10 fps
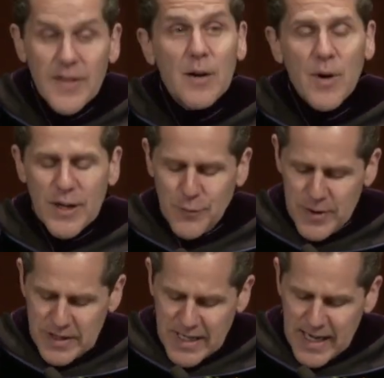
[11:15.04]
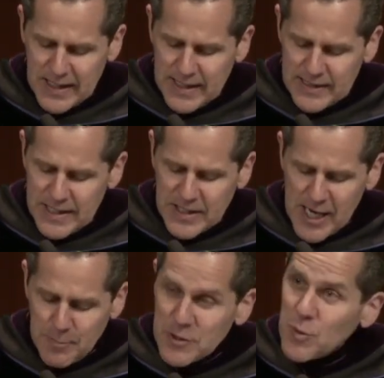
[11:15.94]
They write for The Daily, lead
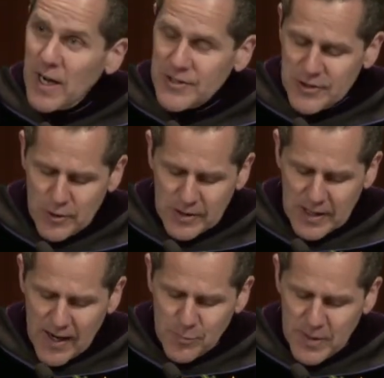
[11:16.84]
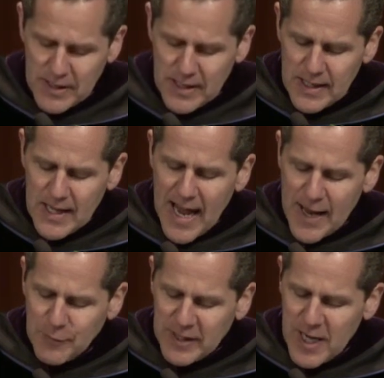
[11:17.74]
campus-wide student government,
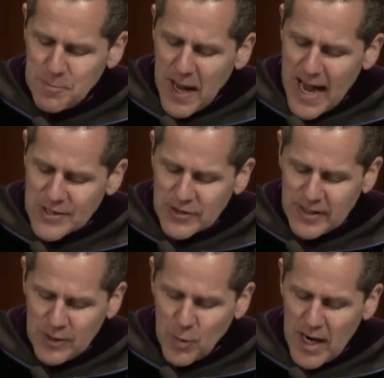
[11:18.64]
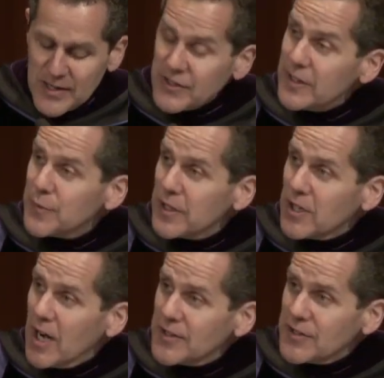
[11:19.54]
advocate passionately and wisely for the
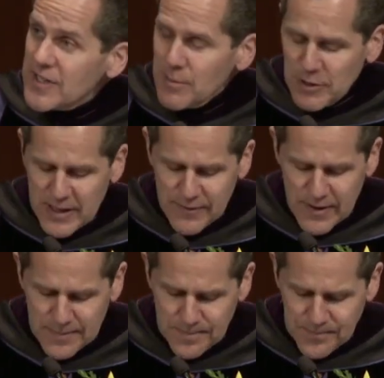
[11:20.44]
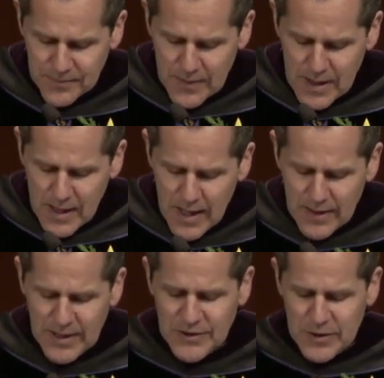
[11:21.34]
causes they believe in.
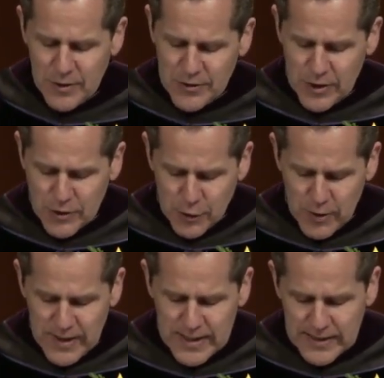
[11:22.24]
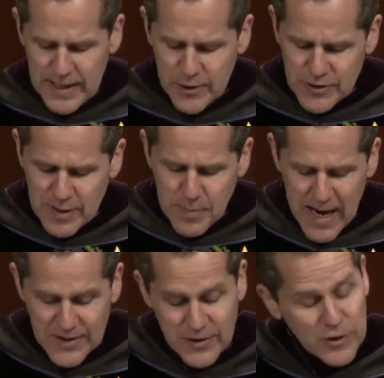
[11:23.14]
These students are truly the leaders and
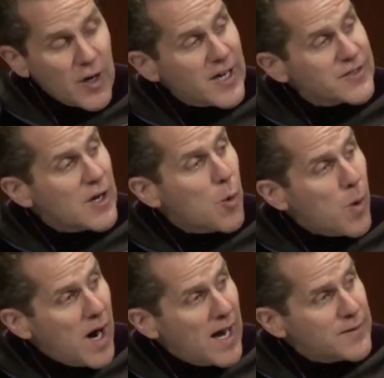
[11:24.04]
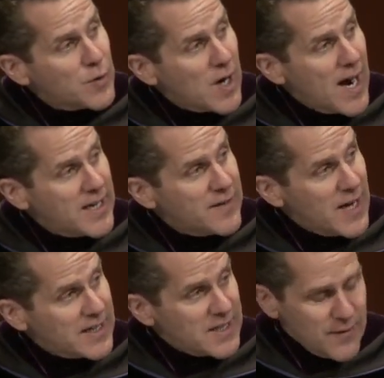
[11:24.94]
best across a wide variety of
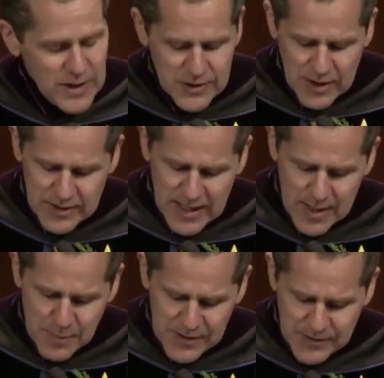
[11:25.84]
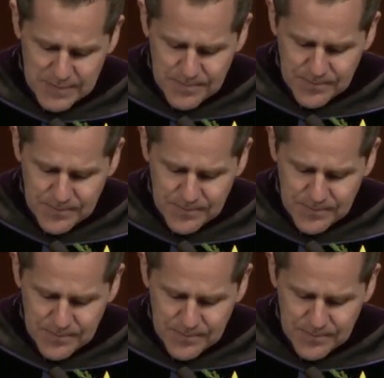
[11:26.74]
activities on campus.